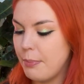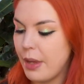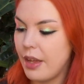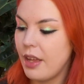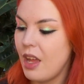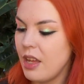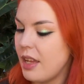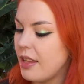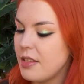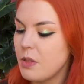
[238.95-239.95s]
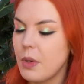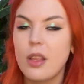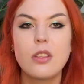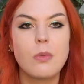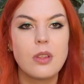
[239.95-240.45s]
But yeah, this is one of
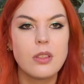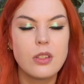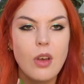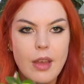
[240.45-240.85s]
those ones not